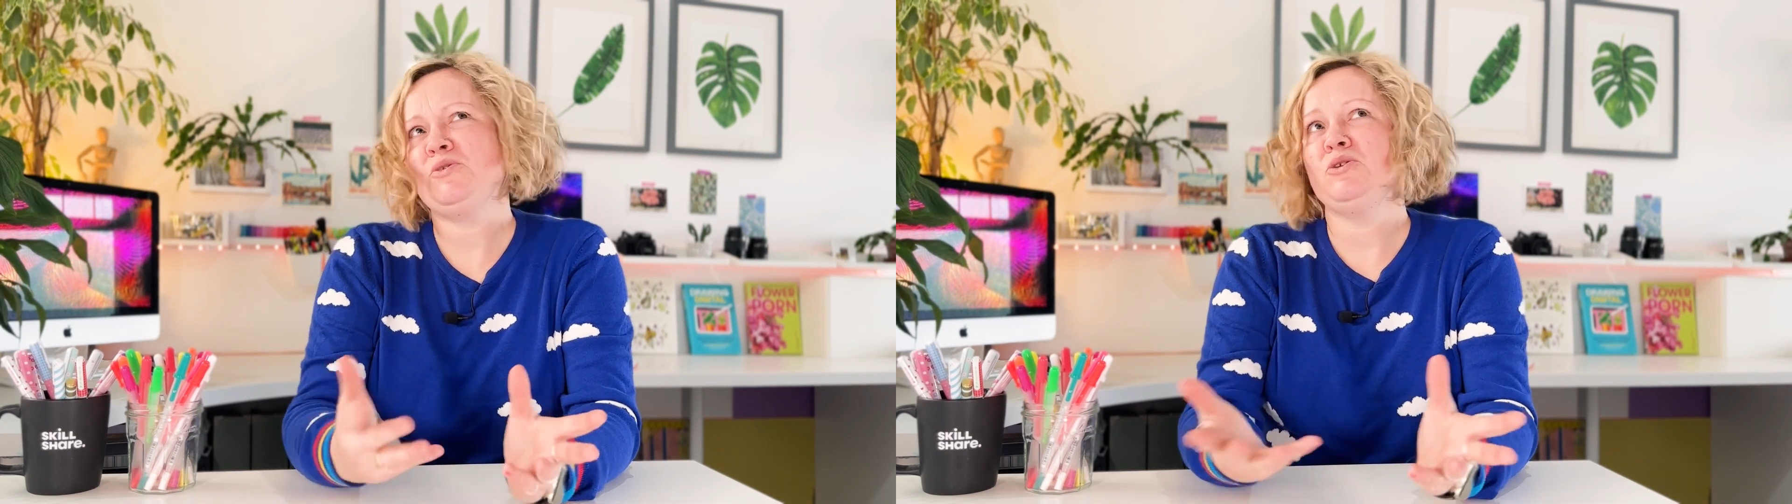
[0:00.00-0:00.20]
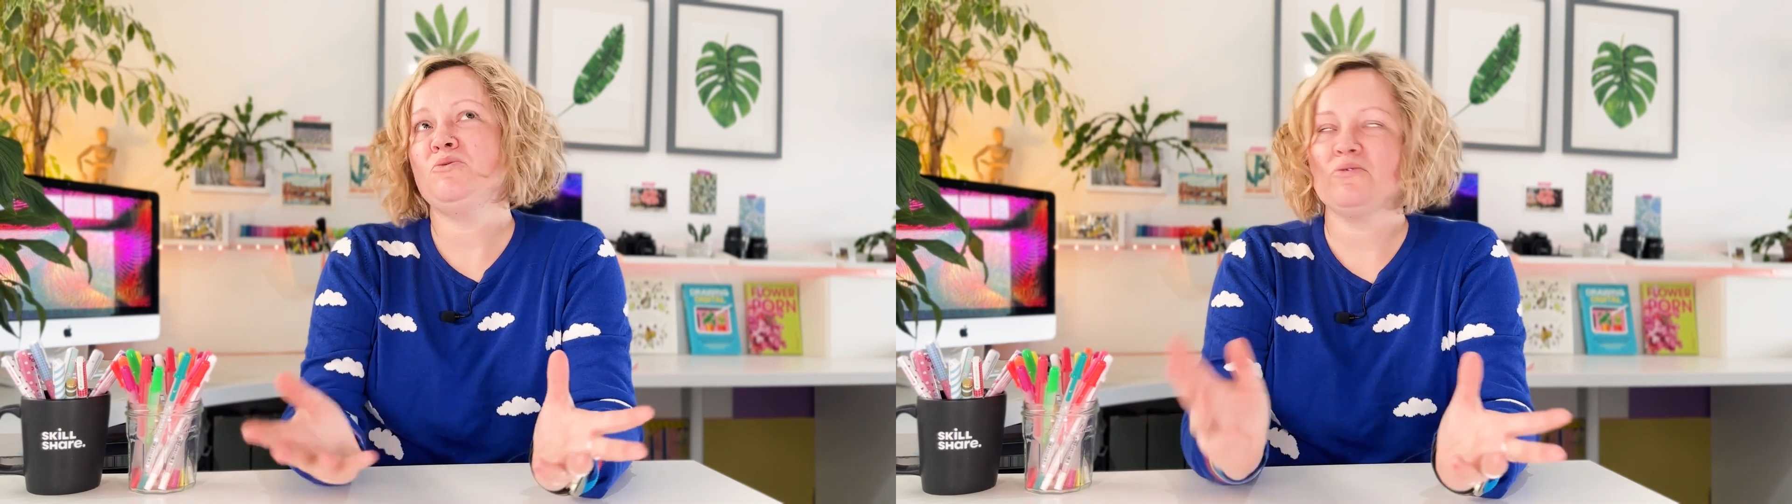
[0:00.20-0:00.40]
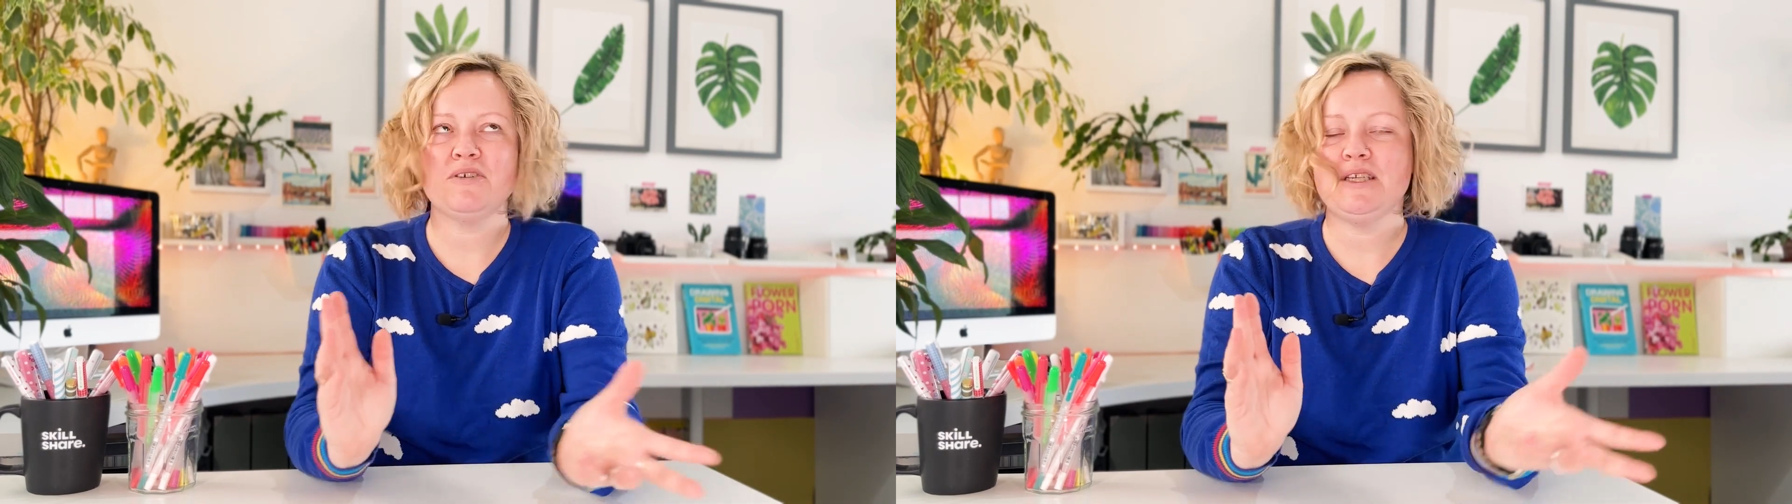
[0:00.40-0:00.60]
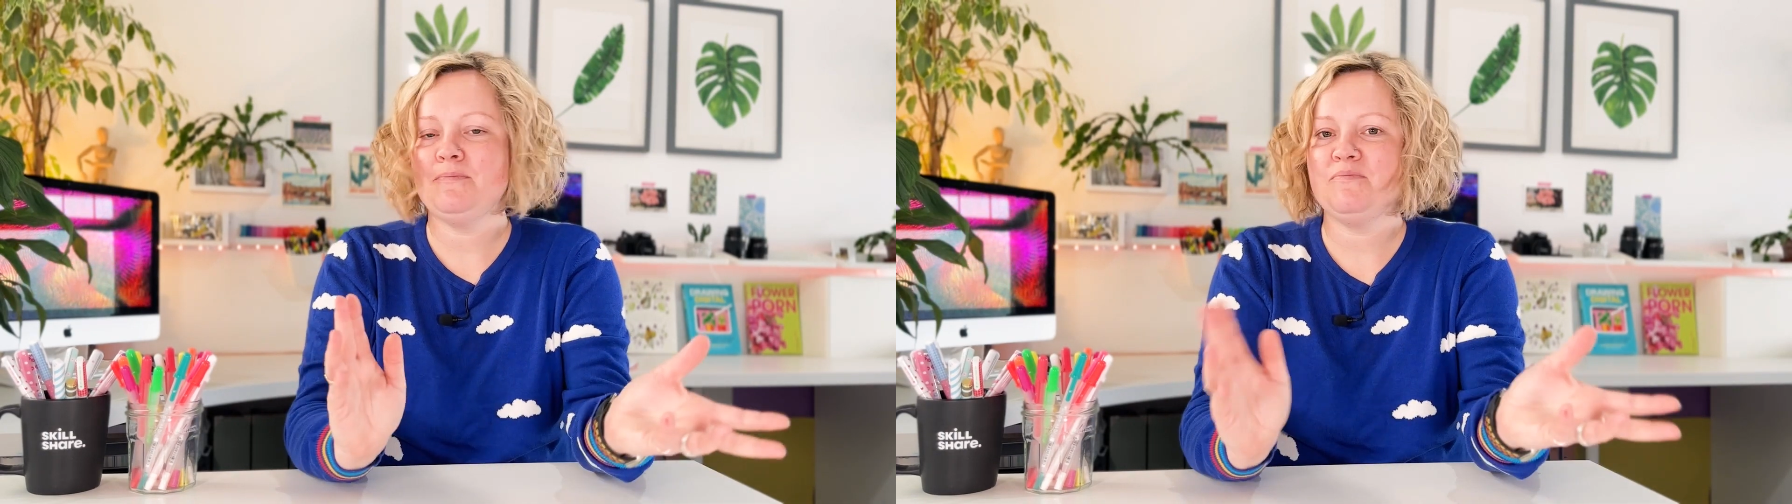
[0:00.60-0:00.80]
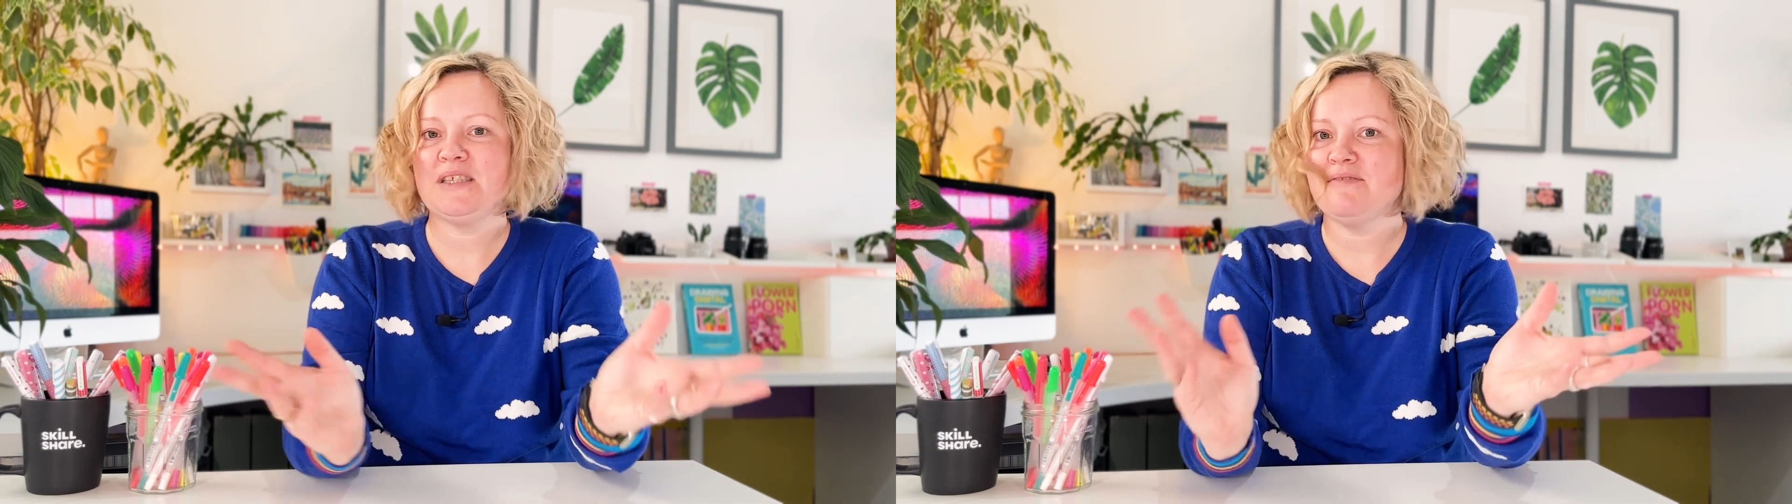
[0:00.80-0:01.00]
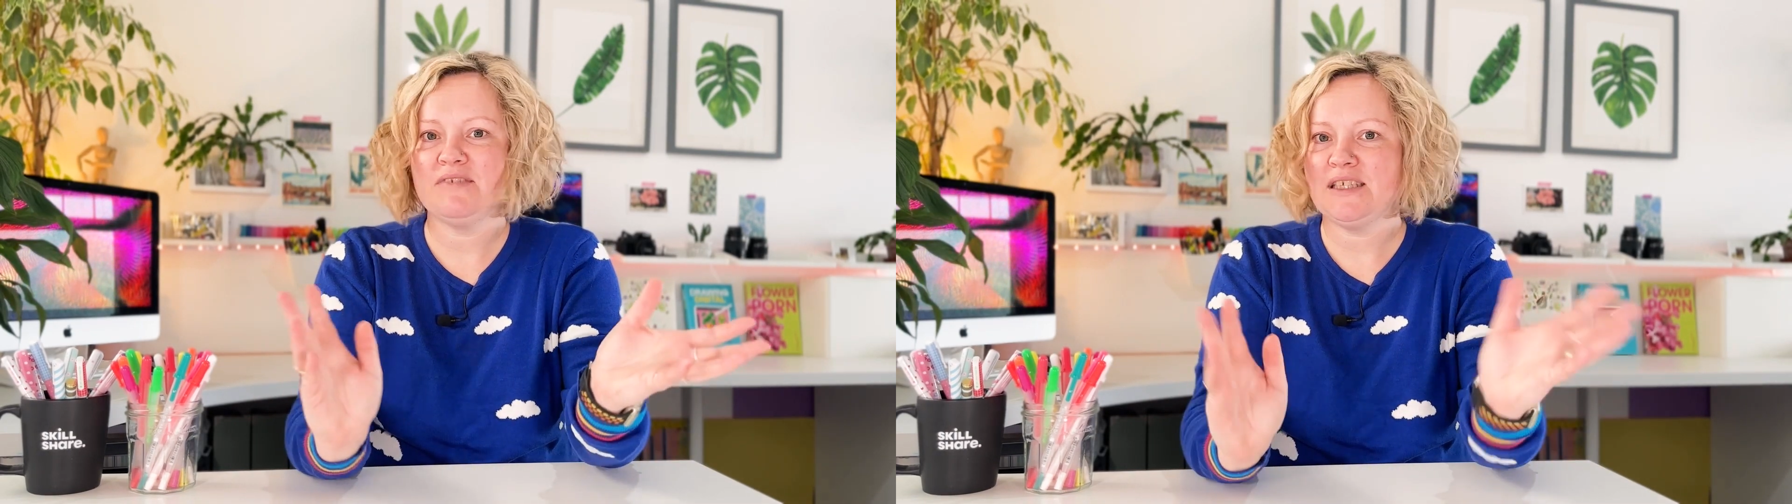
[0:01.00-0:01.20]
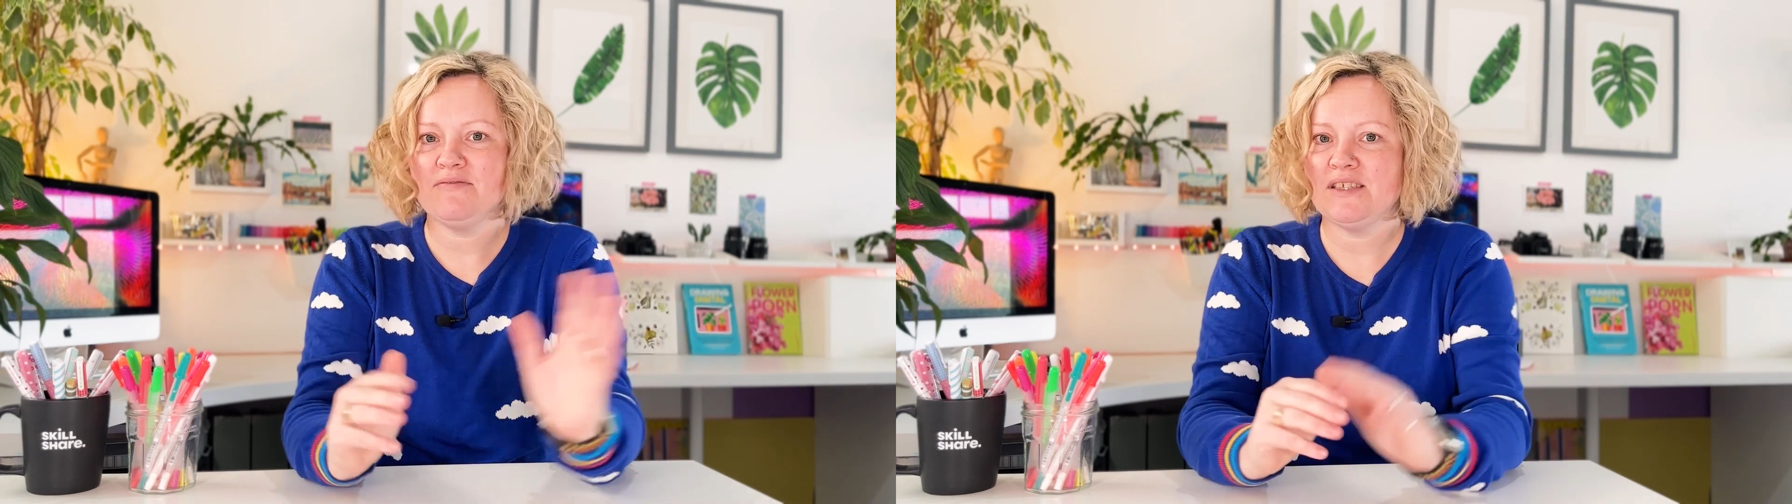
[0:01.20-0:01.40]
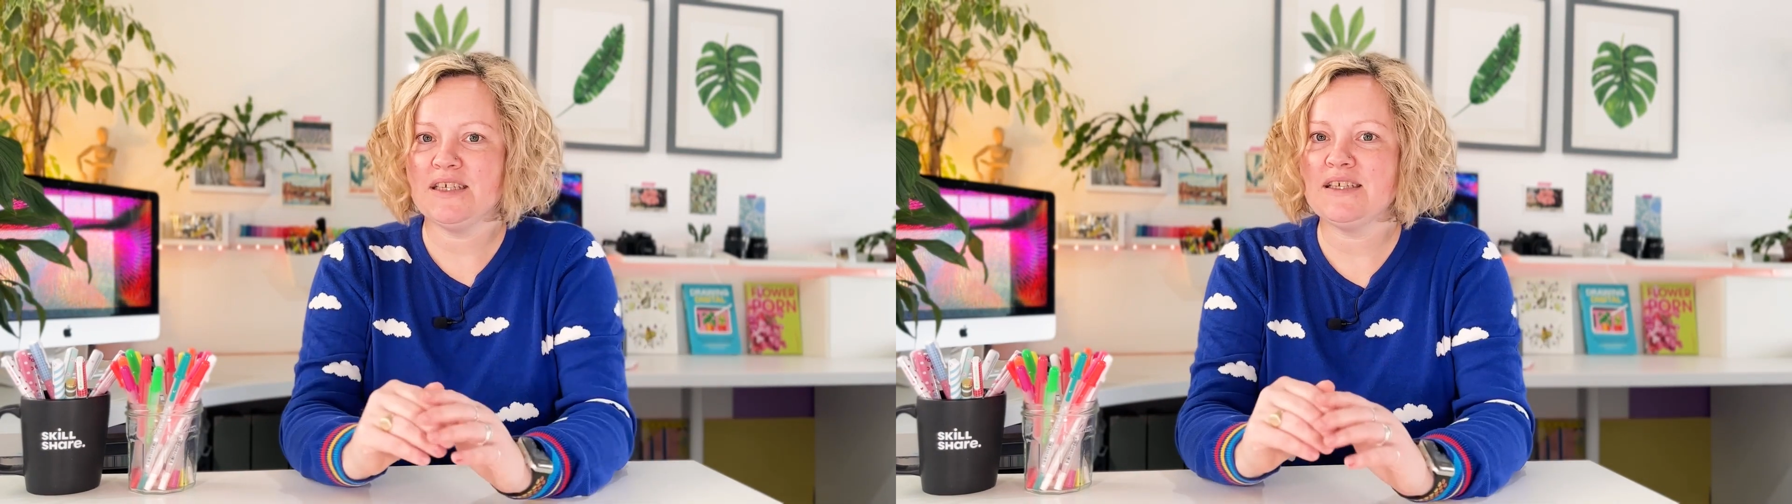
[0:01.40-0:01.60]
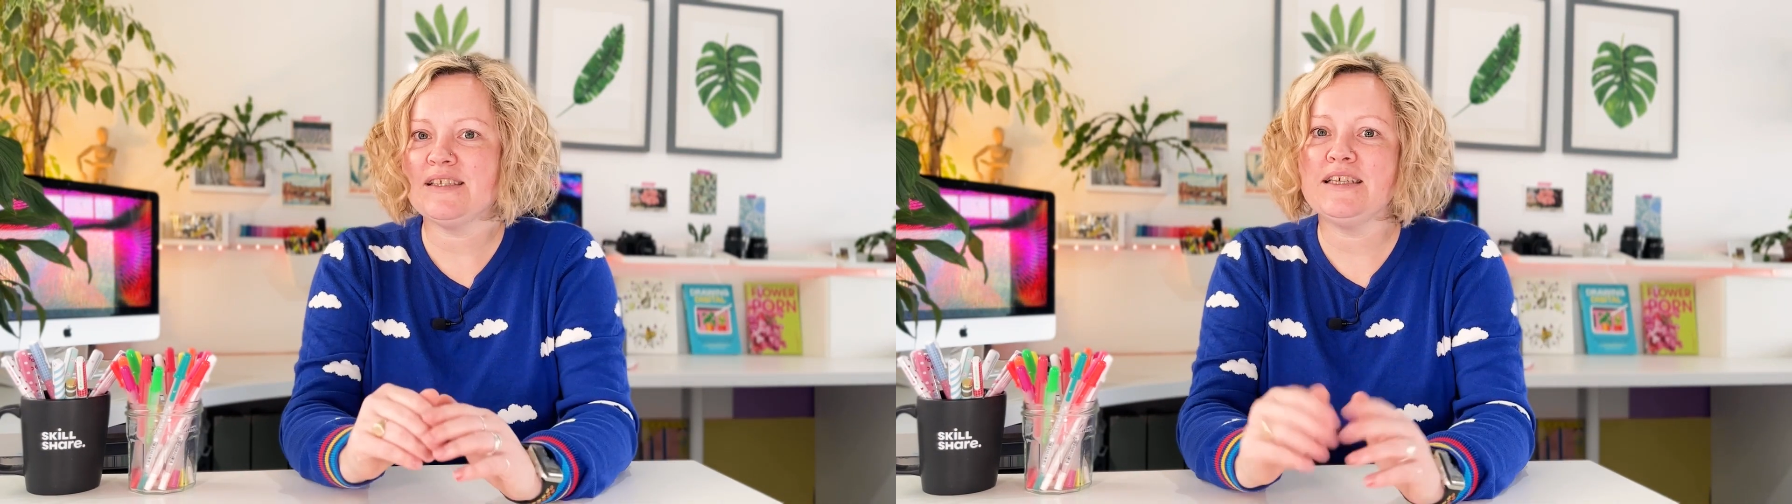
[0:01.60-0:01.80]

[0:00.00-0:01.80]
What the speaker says: 23776